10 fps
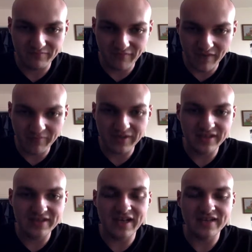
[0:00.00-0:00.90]
output
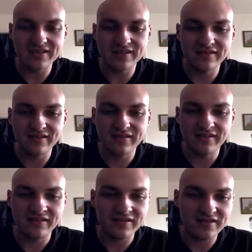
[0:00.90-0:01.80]
the task.
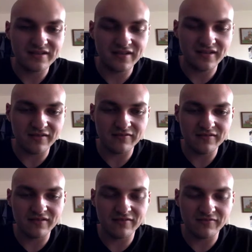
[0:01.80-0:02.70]
This is
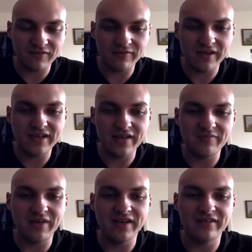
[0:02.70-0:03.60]
the one-way data
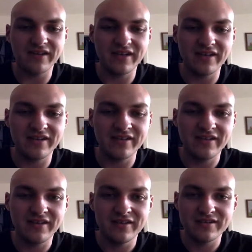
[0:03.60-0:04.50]
binding right here.
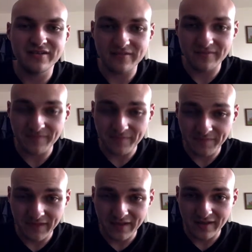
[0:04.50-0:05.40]
So
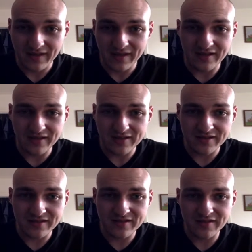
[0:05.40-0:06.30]
in
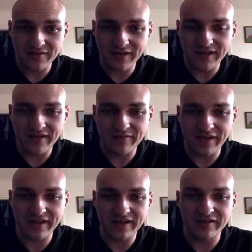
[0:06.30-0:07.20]
this two-way data
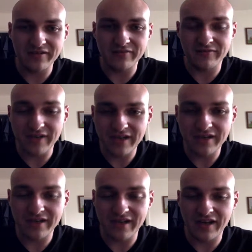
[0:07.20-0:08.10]
binding, you're
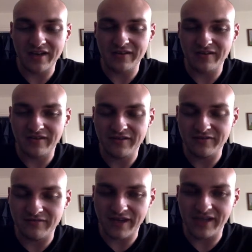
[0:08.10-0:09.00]
reading and
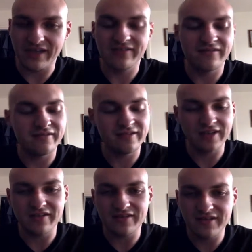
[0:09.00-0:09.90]
you're writing, or
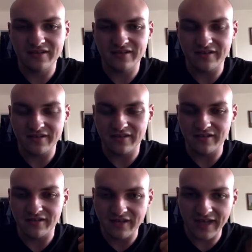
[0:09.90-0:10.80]
like
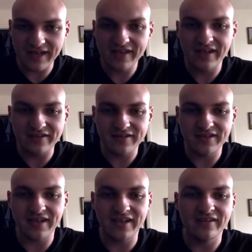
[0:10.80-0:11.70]
you're getting and you're
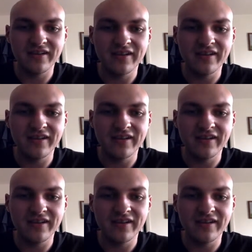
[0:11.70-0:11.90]
setting.